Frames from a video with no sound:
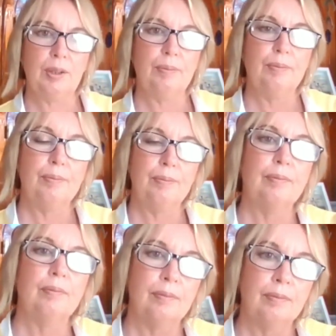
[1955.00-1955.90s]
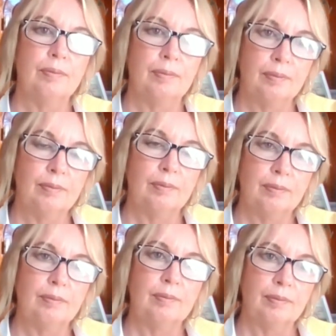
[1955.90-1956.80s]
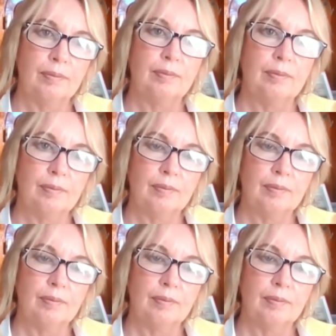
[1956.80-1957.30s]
cases there's a permanent closure.